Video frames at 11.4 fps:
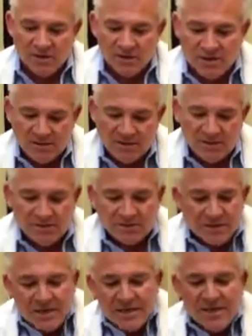these little
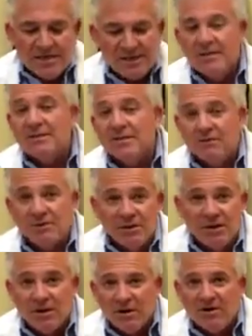tiny things are really
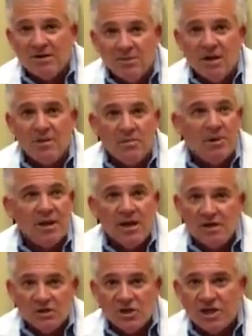hard to manipulate
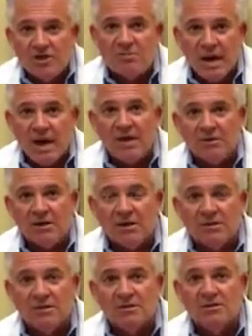and change batteries.